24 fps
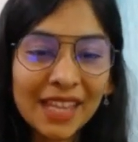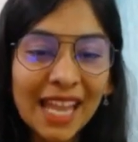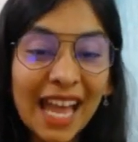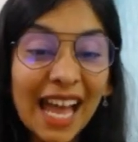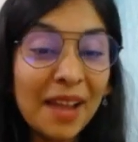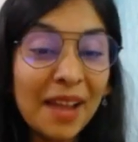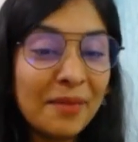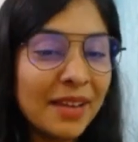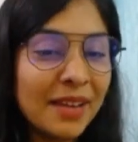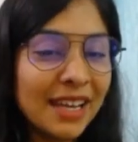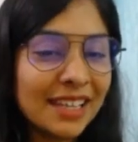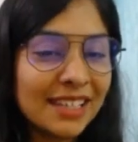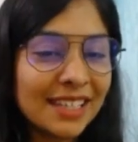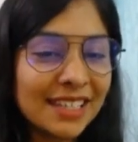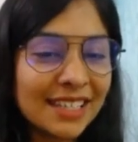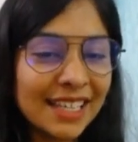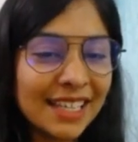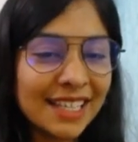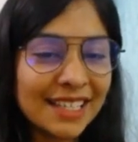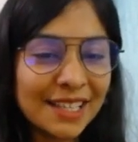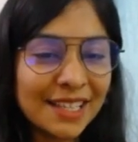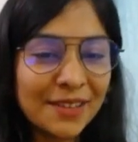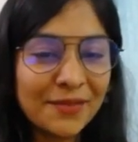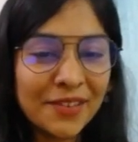I made it
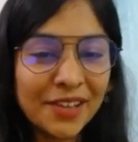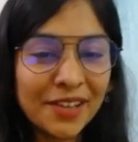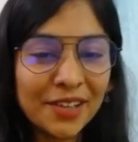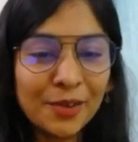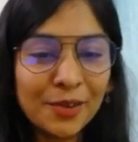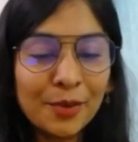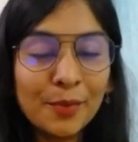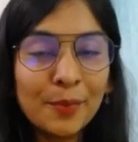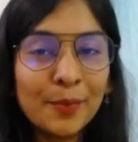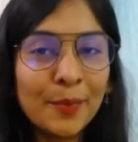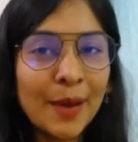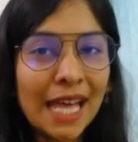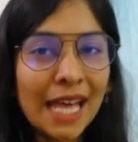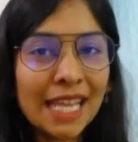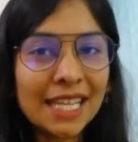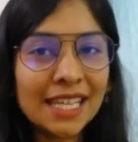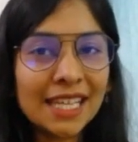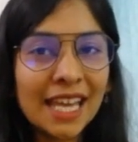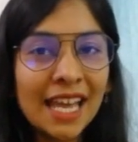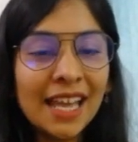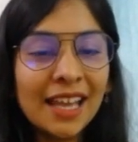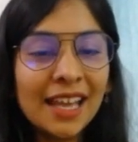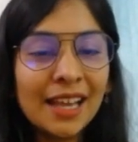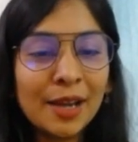easy for you,
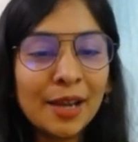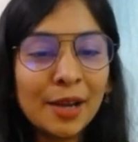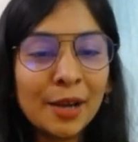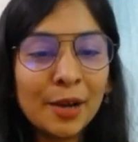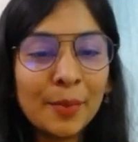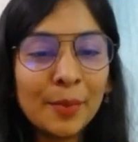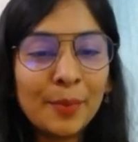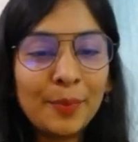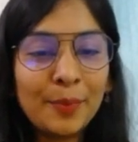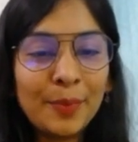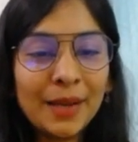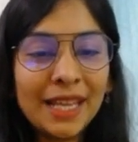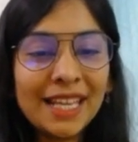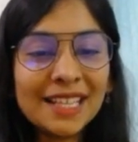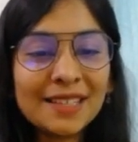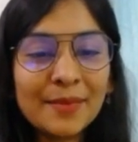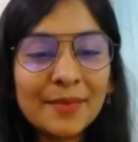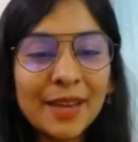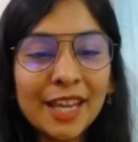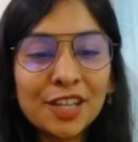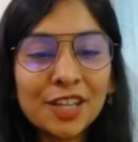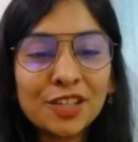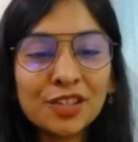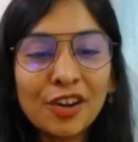but uh, please
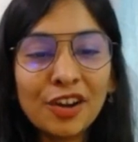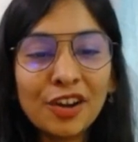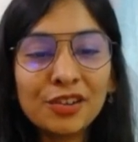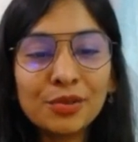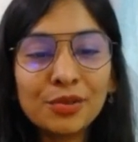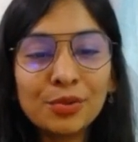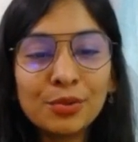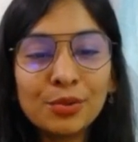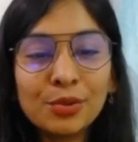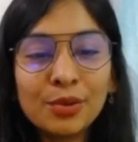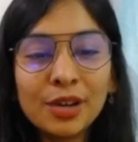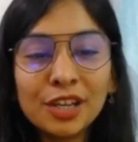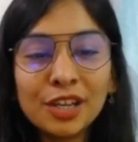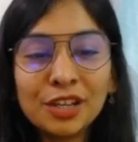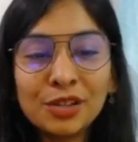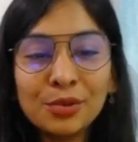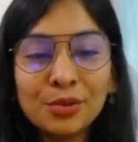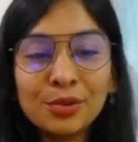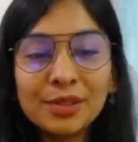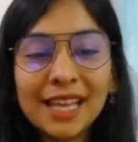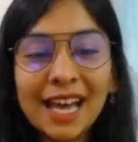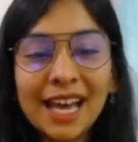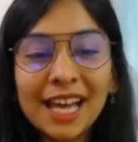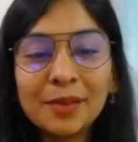make sure to
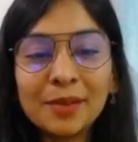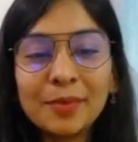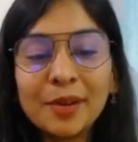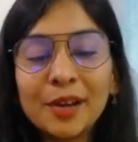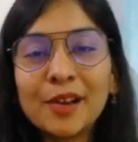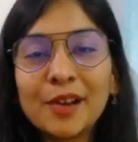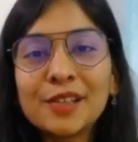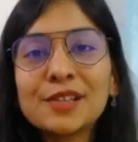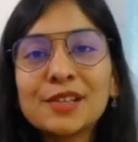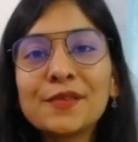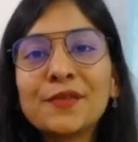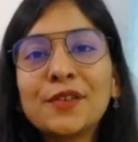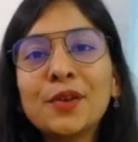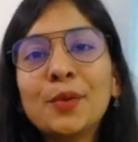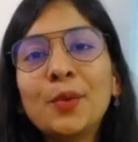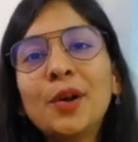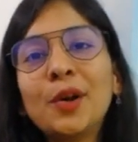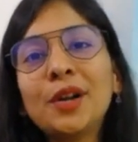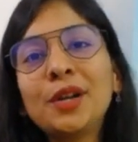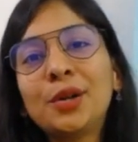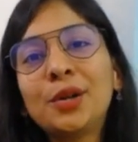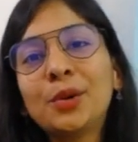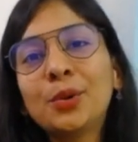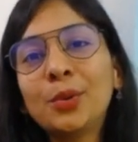do that because if you
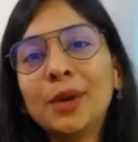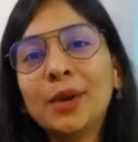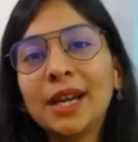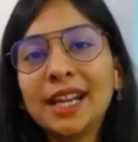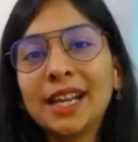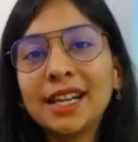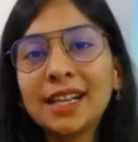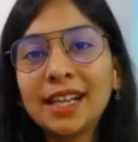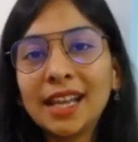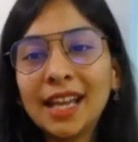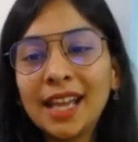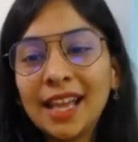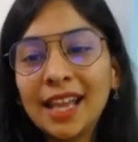won't do it,